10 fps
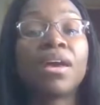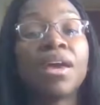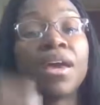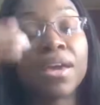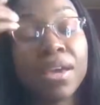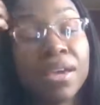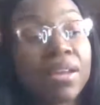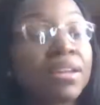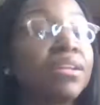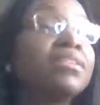
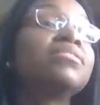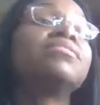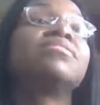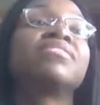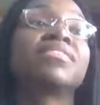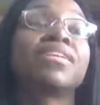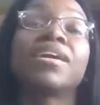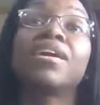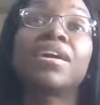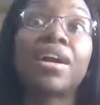And
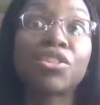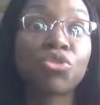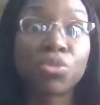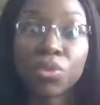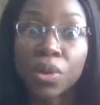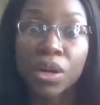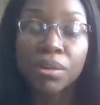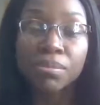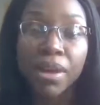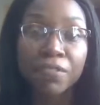yeah, I threw
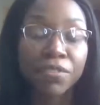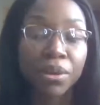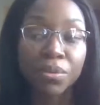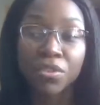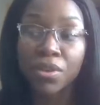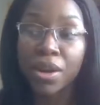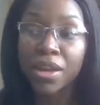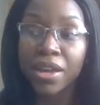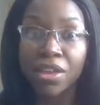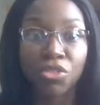up after I was
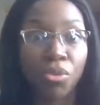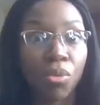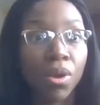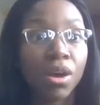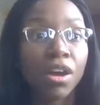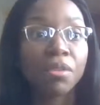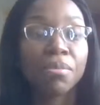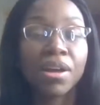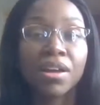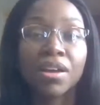crying. I threw up.
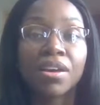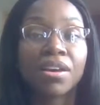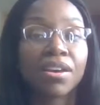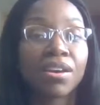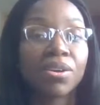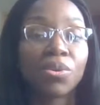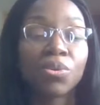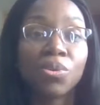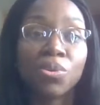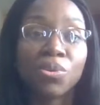
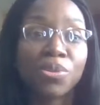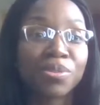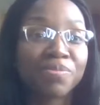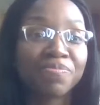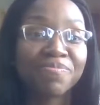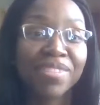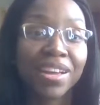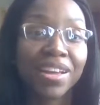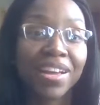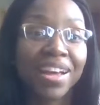Whew,
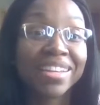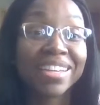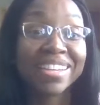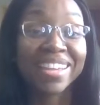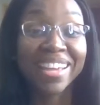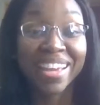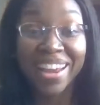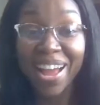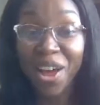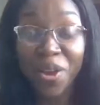I needed to get
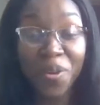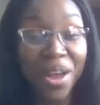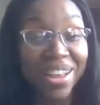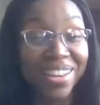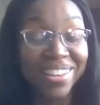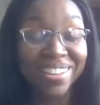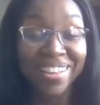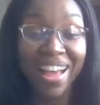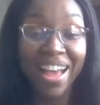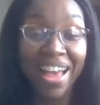out.
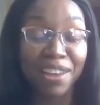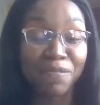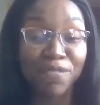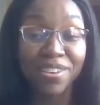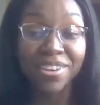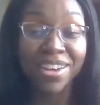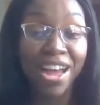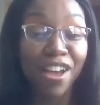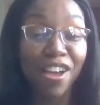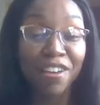I had fun.
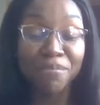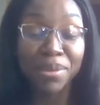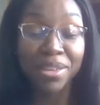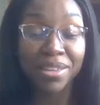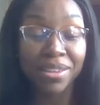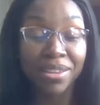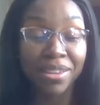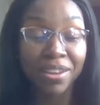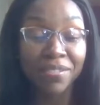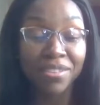I have been
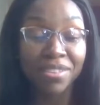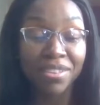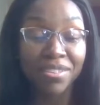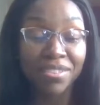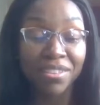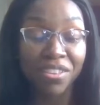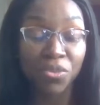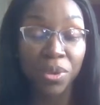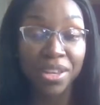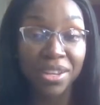ever since the
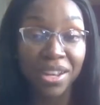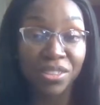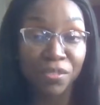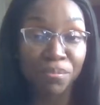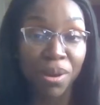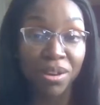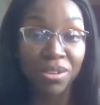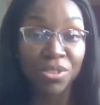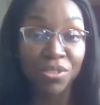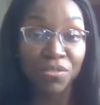29th of
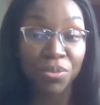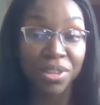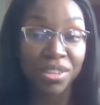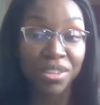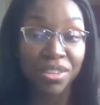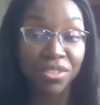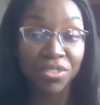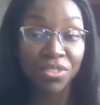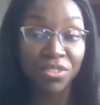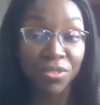March of
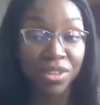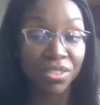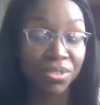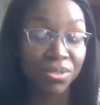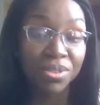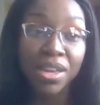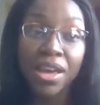2022.